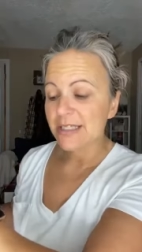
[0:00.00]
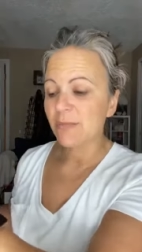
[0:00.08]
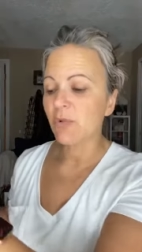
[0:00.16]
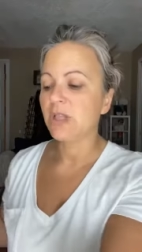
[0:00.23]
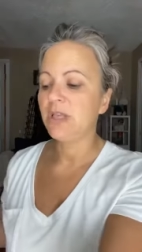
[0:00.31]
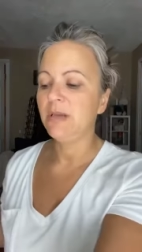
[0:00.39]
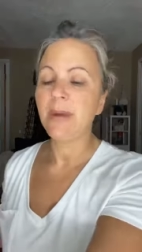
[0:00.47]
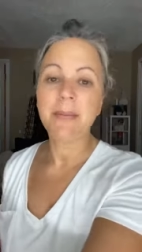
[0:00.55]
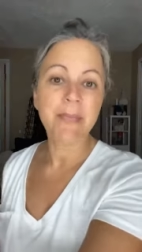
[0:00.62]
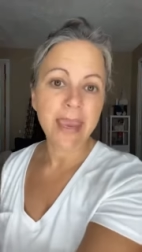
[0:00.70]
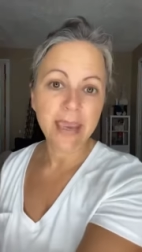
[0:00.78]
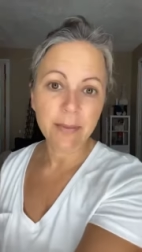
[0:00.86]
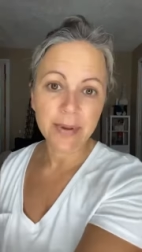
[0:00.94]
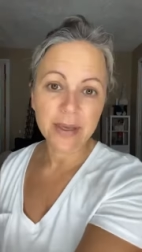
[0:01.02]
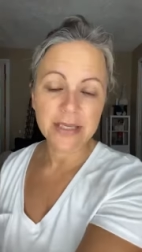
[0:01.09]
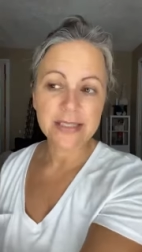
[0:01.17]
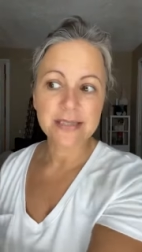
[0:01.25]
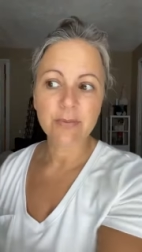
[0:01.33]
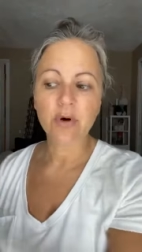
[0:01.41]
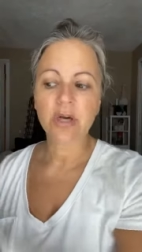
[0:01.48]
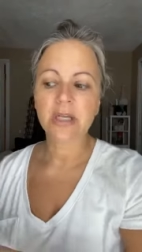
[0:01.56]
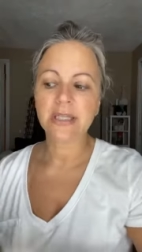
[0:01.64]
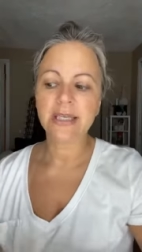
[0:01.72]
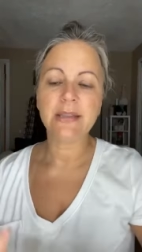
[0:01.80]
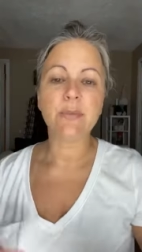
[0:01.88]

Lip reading: the more clean my makeup is, the more clean